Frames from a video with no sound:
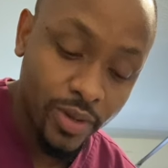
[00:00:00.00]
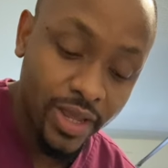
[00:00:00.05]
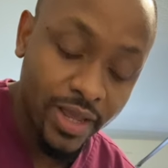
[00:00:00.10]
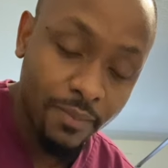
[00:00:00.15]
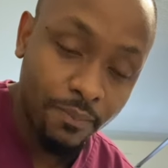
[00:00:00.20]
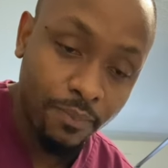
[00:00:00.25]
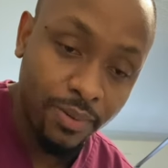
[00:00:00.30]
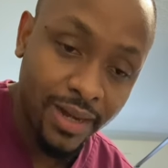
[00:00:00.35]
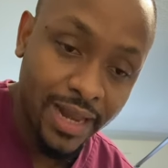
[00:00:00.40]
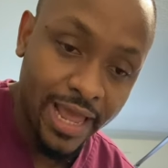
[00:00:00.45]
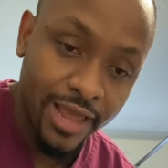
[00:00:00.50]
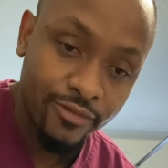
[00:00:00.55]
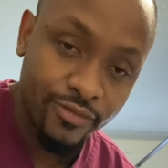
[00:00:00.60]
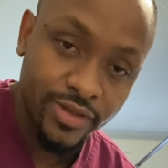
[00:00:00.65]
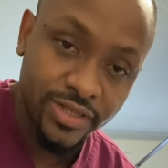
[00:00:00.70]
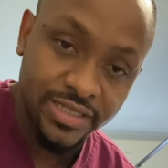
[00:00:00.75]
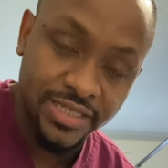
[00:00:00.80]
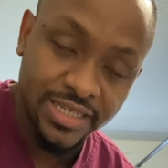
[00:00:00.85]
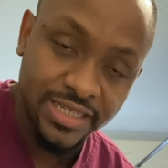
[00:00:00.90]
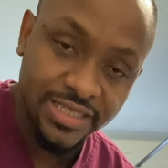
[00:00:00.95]
apply
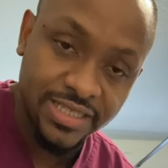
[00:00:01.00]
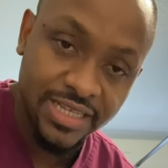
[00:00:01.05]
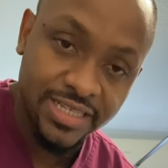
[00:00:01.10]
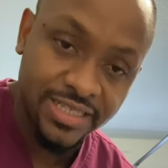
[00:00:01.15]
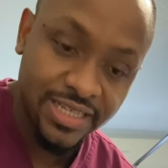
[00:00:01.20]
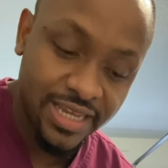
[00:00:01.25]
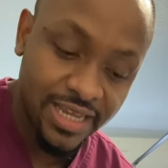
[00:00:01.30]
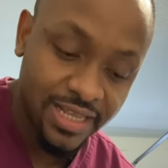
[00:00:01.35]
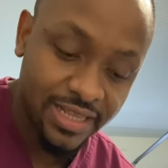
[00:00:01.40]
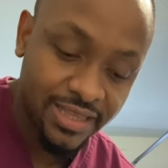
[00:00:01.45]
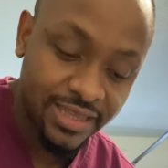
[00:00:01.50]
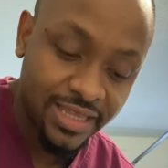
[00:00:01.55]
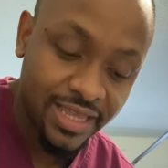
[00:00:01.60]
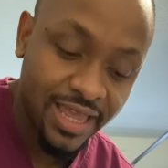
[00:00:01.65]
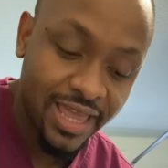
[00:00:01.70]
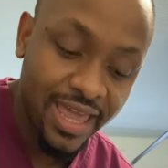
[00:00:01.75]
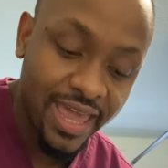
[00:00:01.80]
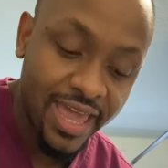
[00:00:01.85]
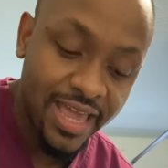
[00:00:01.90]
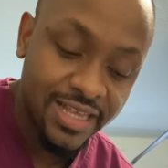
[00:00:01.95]
resistance in
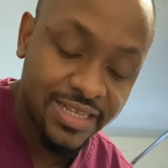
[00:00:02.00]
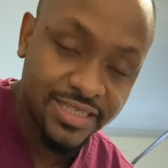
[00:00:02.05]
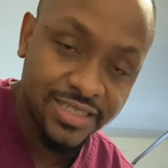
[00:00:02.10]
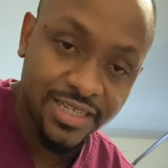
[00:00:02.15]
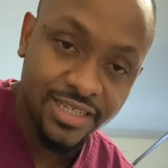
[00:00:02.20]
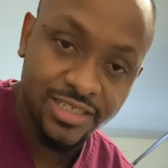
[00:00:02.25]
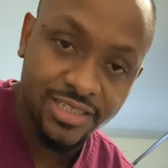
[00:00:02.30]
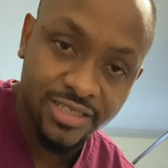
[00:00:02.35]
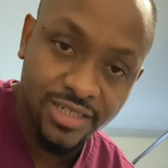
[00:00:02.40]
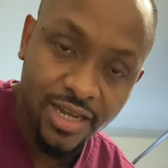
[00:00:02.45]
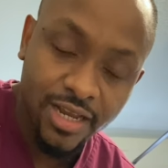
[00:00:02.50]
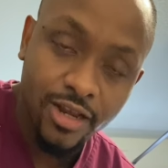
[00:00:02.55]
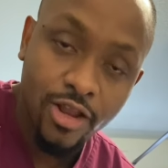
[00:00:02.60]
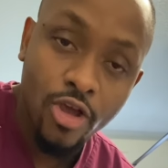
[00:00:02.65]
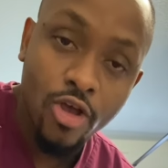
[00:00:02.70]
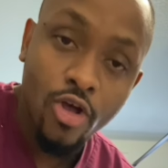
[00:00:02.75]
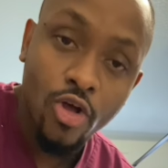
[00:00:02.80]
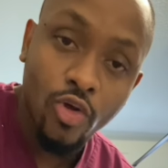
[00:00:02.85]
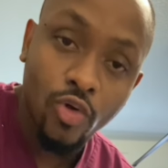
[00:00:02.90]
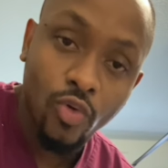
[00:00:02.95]
the
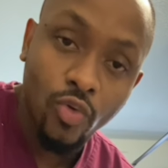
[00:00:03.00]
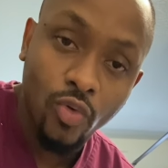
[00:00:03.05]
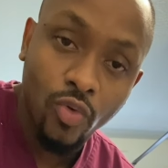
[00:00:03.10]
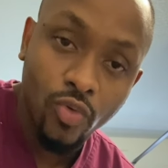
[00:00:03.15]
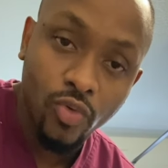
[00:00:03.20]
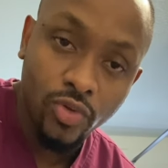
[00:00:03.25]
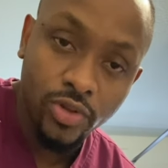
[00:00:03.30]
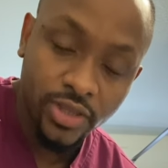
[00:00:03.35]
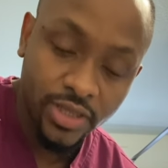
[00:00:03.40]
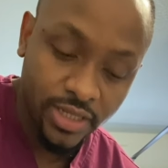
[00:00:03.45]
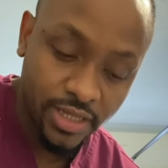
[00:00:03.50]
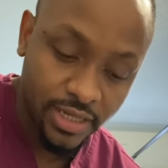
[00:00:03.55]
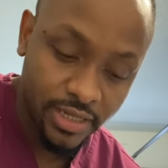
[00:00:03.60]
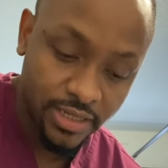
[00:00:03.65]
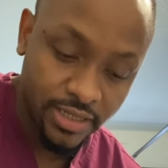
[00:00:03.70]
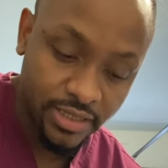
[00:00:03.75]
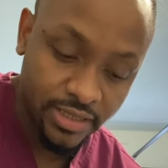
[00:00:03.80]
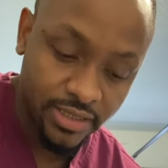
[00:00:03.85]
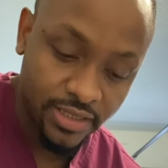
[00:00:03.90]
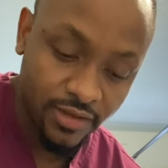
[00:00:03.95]
extension
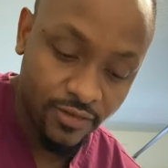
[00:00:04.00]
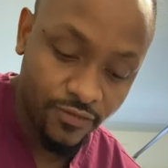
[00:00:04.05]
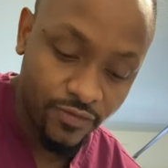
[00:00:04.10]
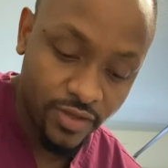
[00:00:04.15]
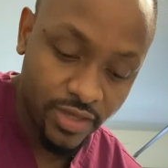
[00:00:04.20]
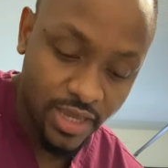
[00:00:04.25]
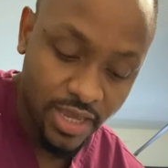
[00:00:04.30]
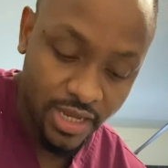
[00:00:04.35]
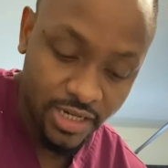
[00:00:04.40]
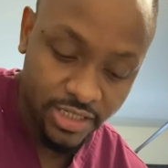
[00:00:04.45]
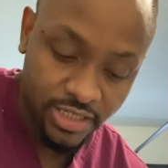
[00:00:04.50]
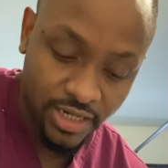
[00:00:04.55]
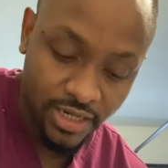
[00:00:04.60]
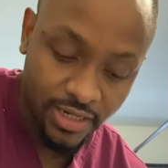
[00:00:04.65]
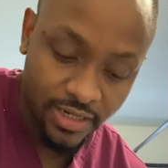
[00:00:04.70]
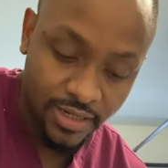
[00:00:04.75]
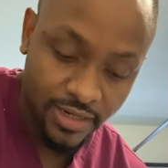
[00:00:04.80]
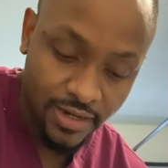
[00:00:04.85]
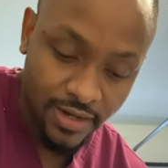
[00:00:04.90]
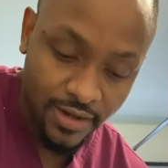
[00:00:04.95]
ulnar
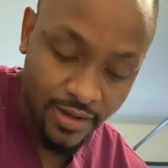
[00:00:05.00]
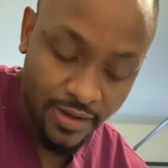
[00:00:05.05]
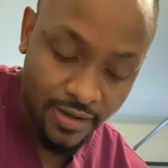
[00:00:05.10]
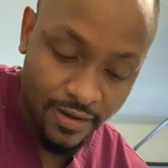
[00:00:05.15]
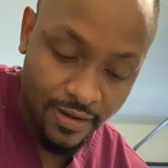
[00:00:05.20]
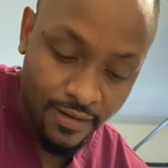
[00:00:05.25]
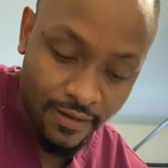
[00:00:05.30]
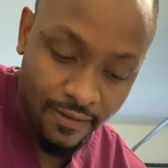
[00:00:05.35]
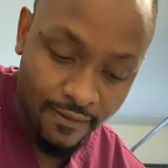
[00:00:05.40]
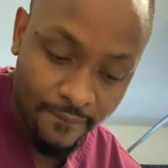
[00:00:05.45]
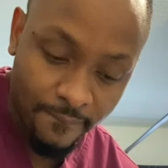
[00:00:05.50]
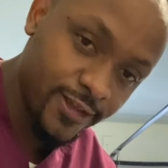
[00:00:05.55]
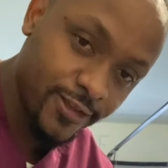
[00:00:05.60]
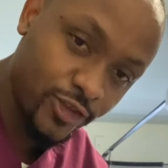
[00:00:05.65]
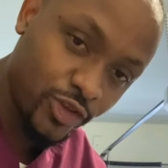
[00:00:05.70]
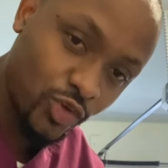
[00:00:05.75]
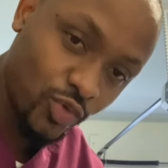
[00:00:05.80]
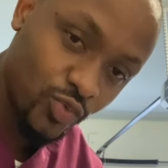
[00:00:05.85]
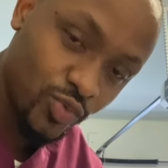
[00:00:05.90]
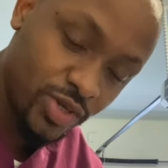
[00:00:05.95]
deviation.
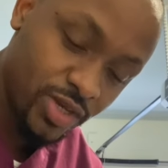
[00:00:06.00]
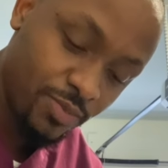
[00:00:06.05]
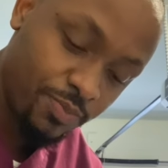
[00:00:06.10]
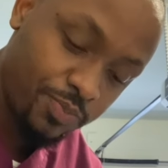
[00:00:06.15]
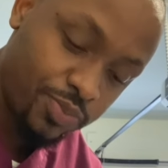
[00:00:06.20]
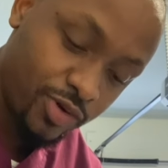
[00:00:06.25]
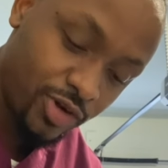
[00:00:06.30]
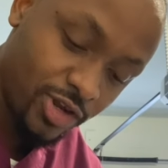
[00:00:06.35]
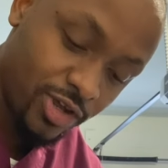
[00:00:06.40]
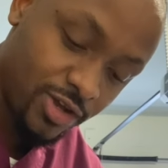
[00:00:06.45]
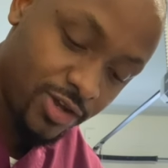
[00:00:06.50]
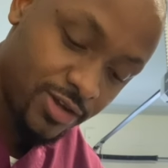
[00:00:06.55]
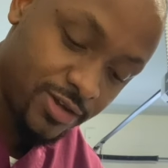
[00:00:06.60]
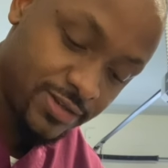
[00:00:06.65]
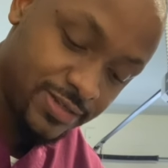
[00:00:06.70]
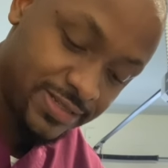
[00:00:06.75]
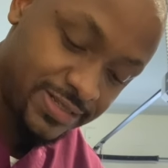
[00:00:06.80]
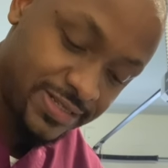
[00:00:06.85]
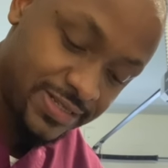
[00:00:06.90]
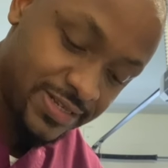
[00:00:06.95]
3
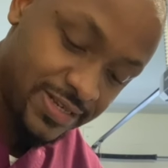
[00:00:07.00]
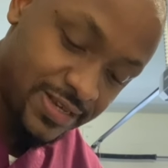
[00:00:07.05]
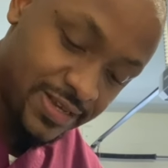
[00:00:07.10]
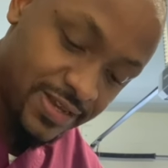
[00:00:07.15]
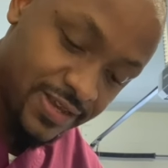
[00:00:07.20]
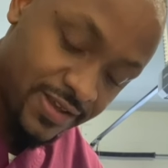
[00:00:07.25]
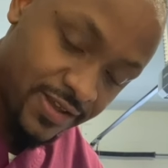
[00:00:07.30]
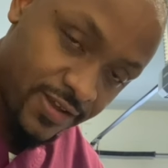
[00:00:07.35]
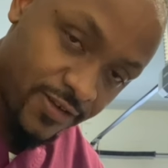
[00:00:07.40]
plus a